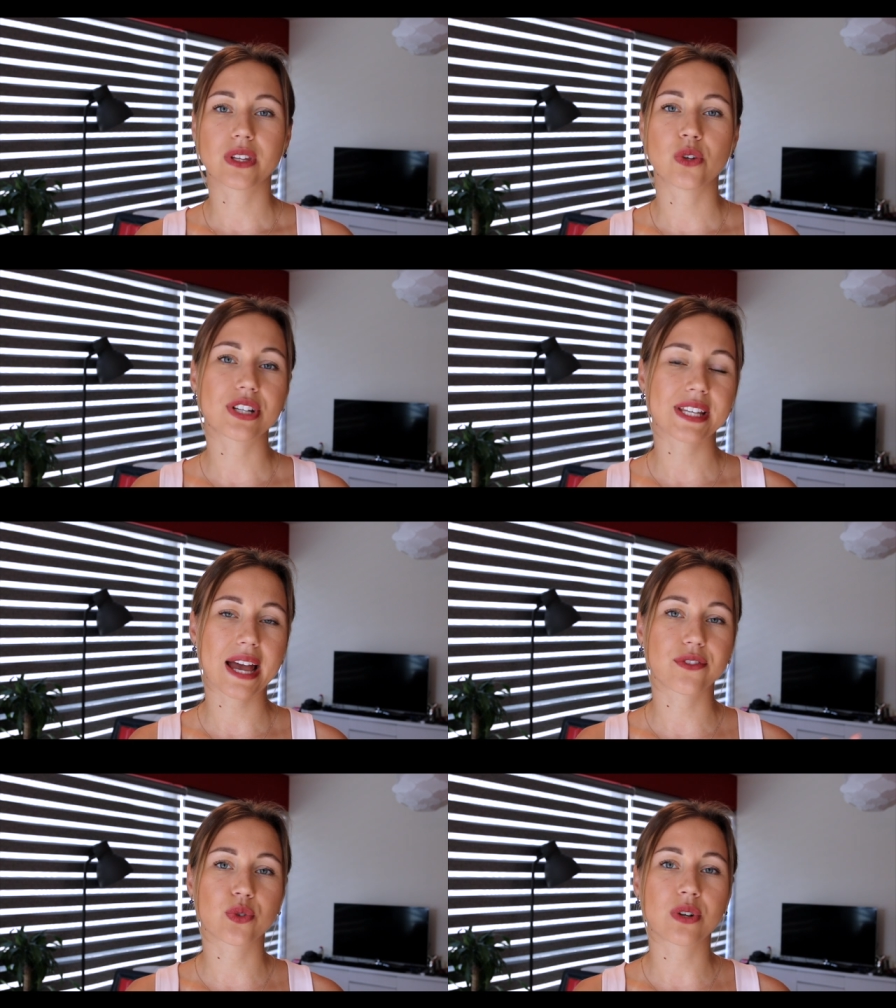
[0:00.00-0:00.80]
You just
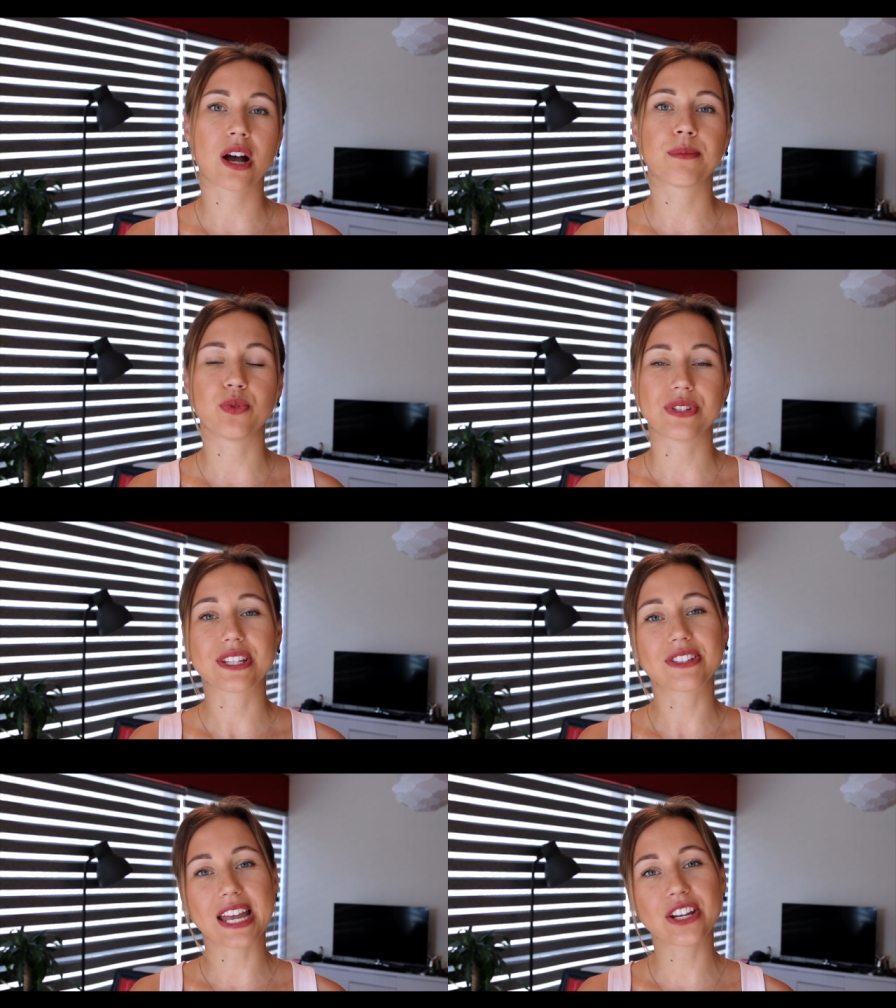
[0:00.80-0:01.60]
have to come to the
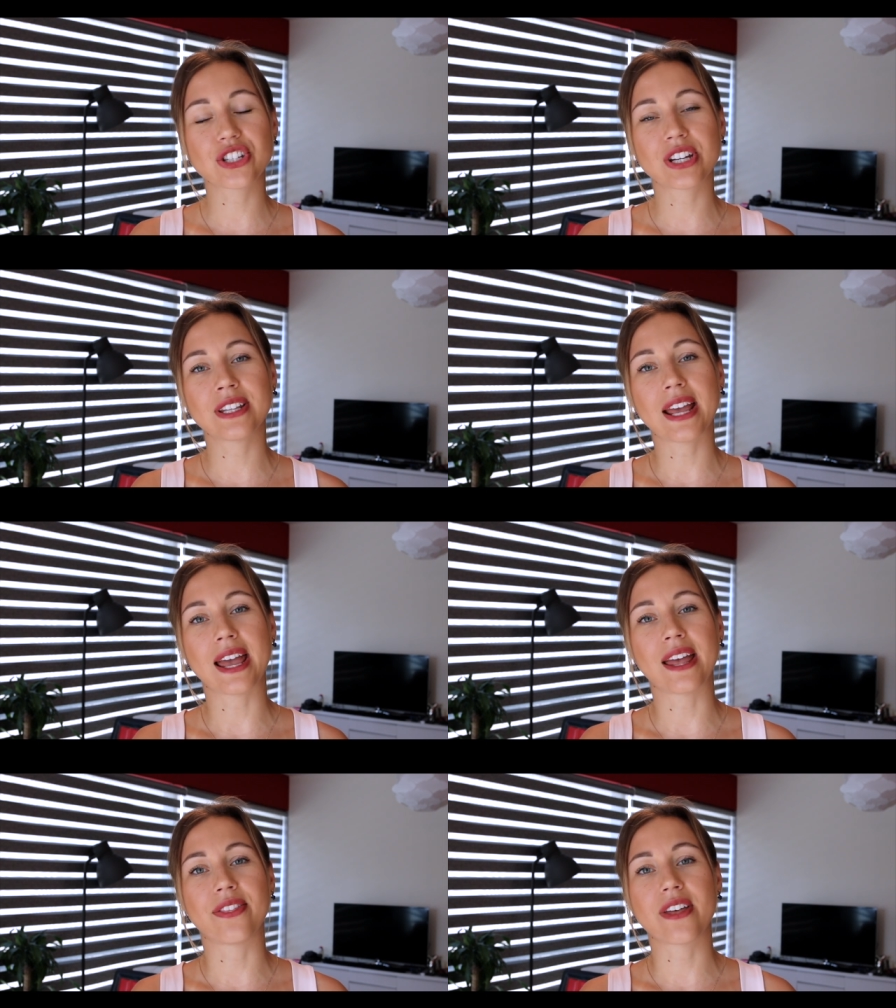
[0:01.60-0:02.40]
station
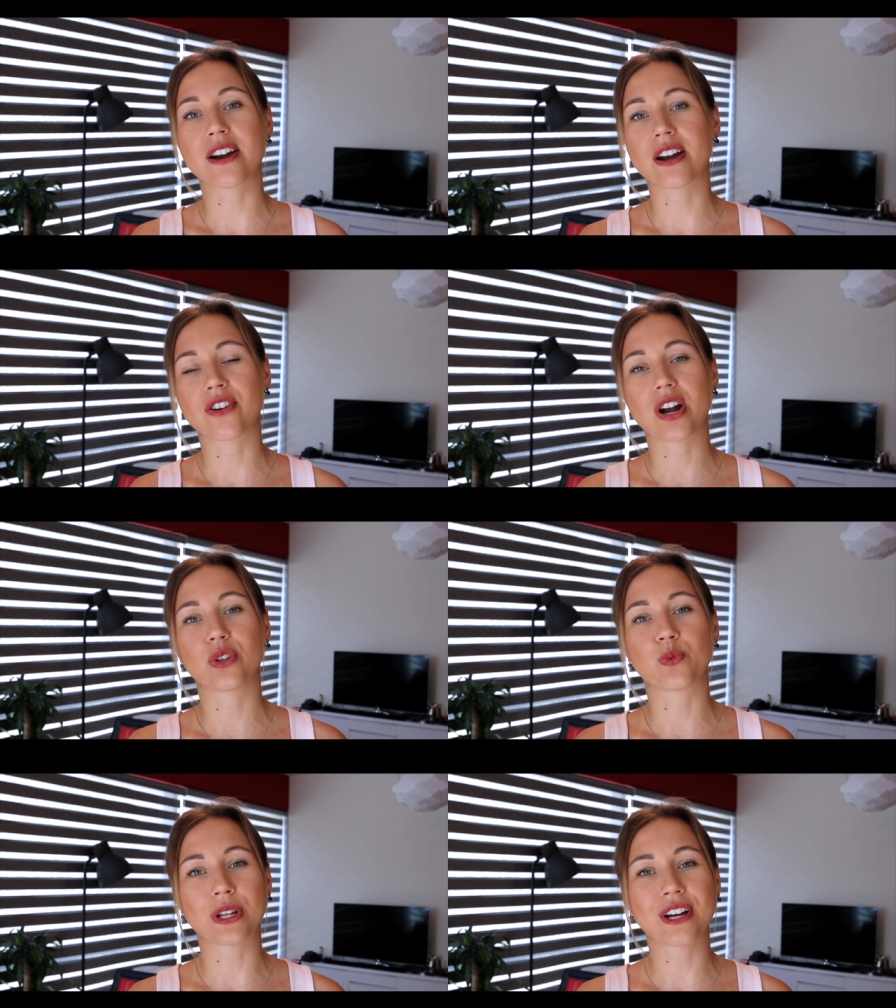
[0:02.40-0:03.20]
and there are
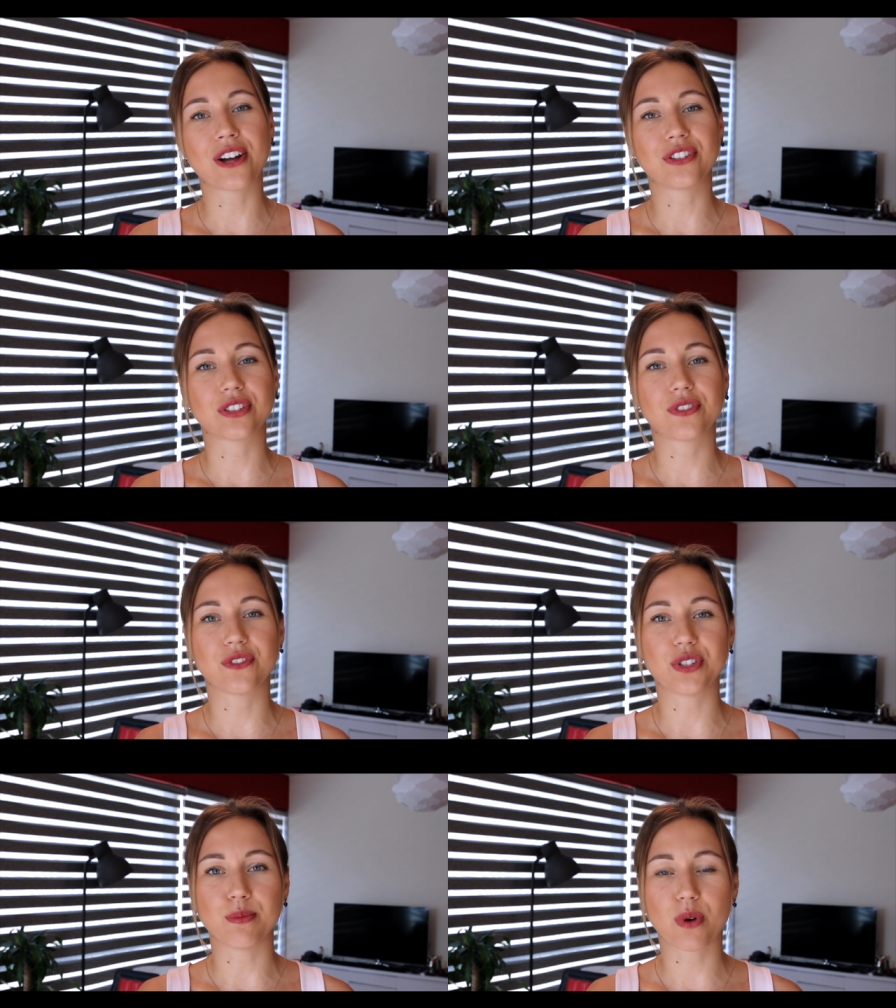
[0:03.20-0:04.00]
around
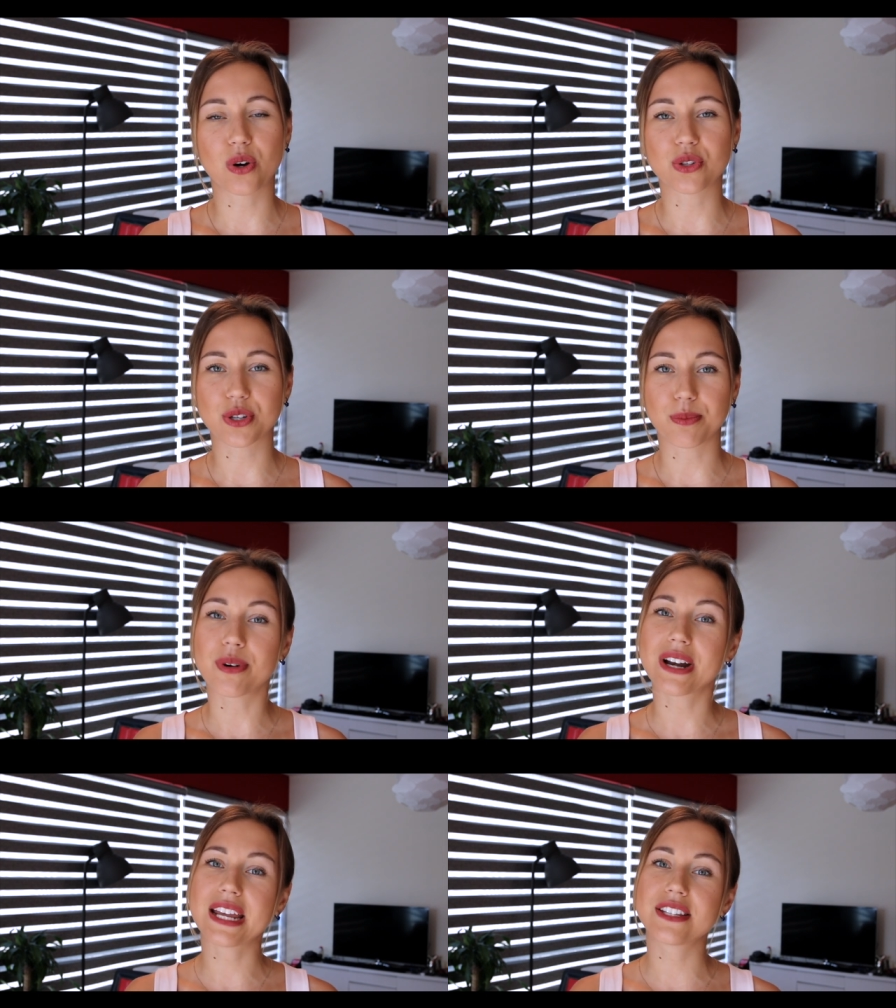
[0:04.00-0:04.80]
150 boats
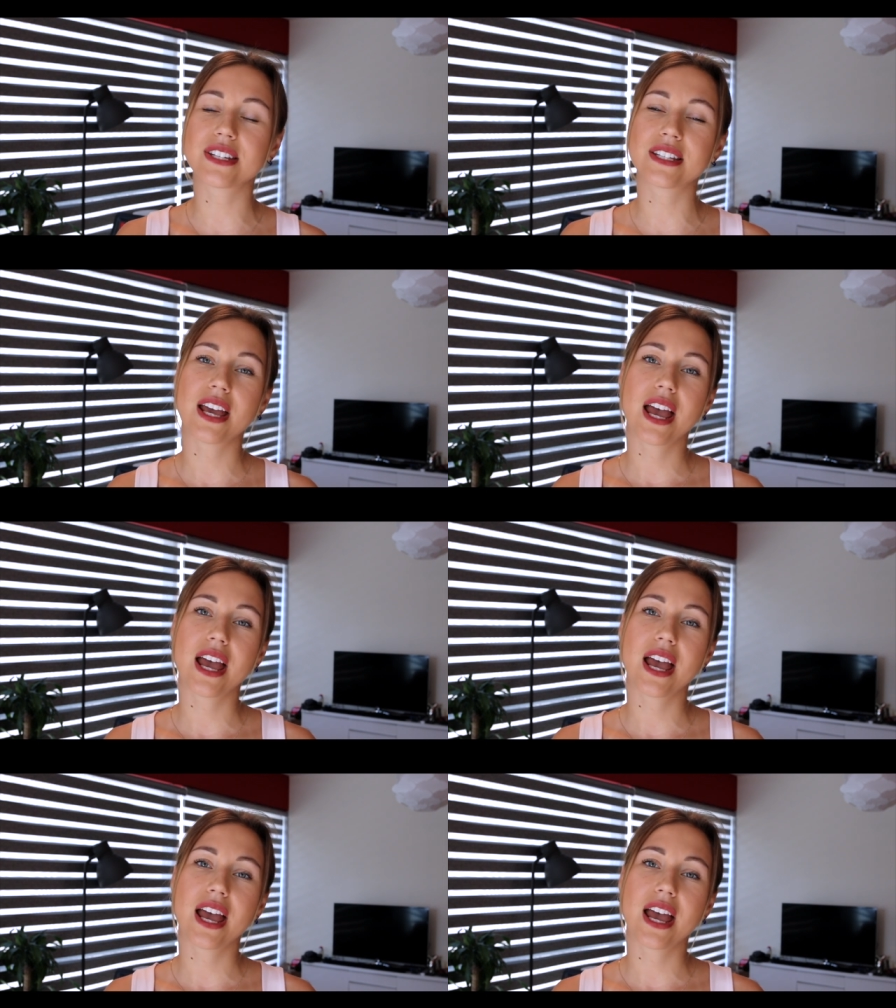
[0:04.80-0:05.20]
operating,